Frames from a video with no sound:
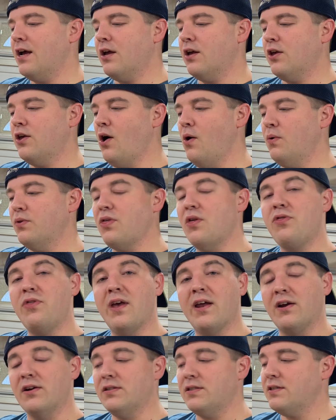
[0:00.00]
Go with the
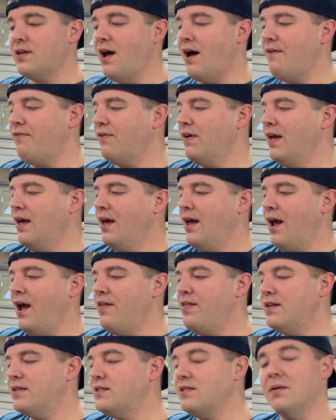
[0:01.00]
thicker stuff. And
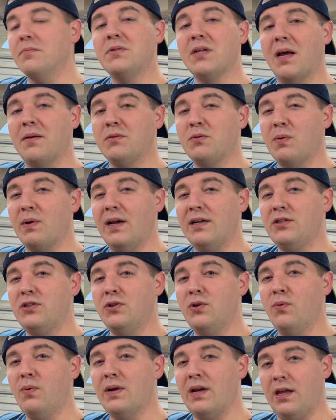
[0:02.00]
then sometimes what I
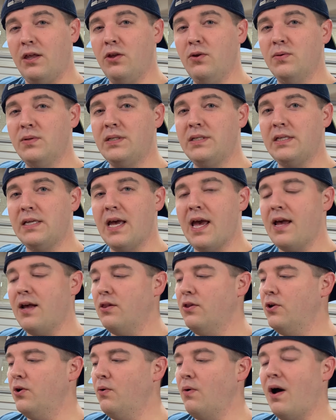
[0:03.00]
do when I use CA
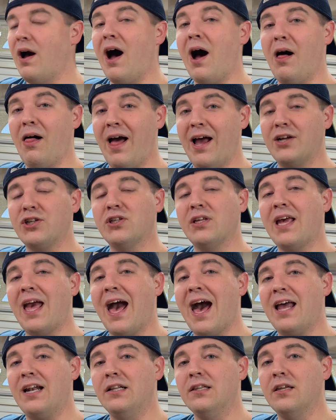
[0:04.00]
glue, I'll actually
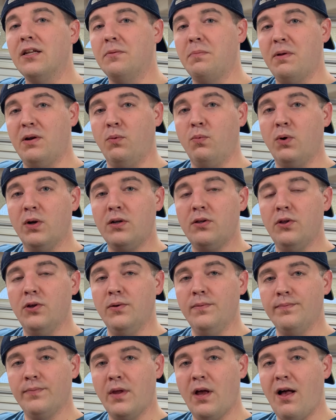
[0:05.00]
add a little bit of wood
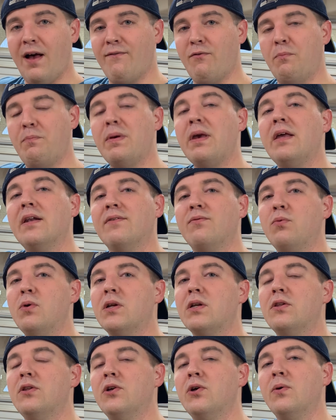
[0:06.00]
glue. I'll have a bead of
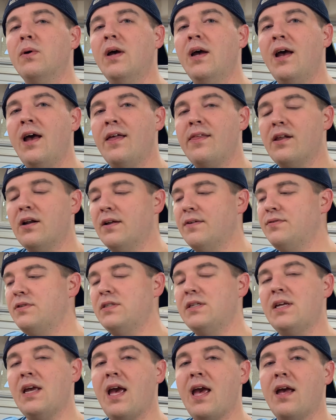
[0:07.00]
wood glue, and then I'll have
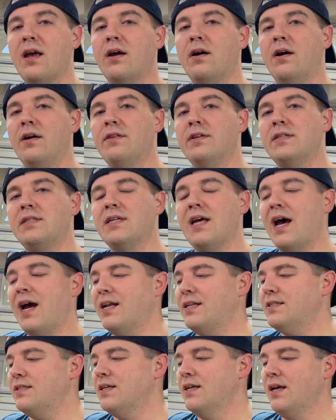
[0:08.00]
CA on the
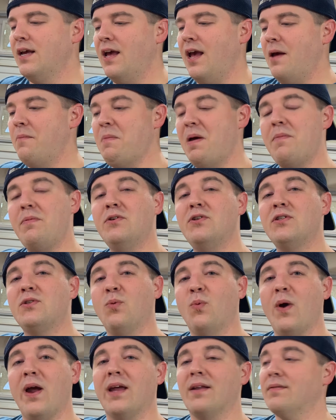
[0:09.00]
sides, and maybe just
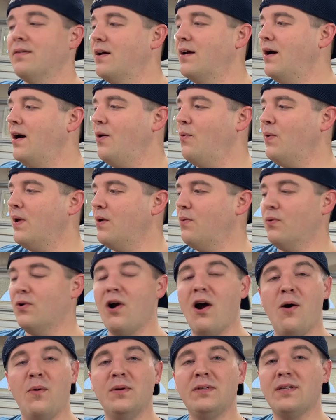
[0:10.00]
wait. We're
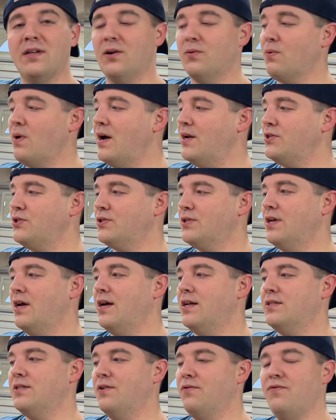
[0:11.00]
always in a rush
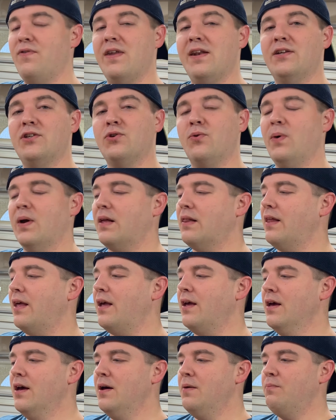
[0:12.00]
to finish
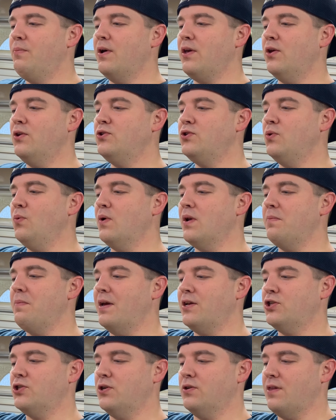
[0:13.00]
quickly, but you do want to make
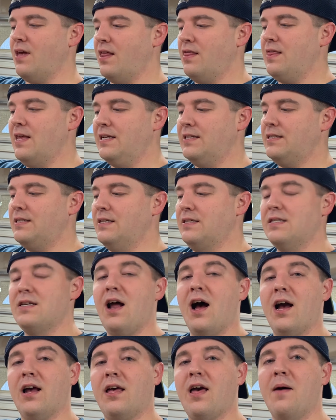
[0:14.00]
sure that this is
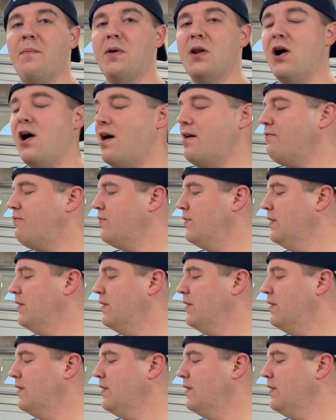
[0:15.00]
not coming off.